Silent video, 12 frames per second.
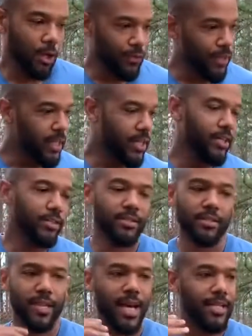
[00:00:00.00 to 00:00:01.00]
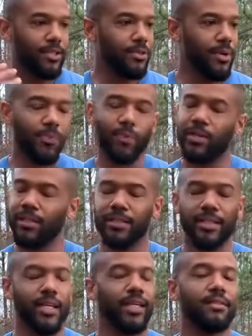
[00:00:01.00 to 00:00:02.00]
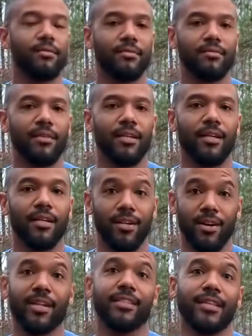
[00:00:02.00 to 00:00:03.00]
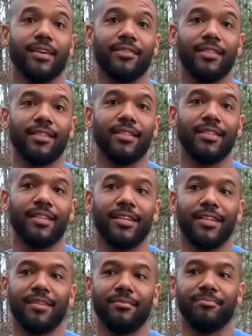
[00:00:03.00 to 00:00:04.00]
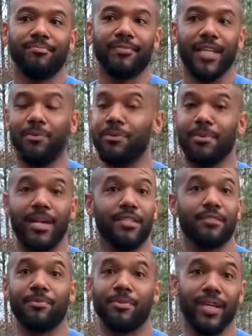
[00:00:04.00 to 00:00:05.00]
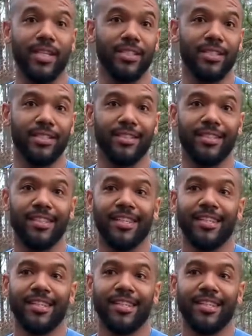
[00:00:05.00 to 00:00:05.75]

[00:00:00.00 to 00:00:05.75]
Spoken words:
over the years, I knew I wanted to get an RX-7. He was my inspiration.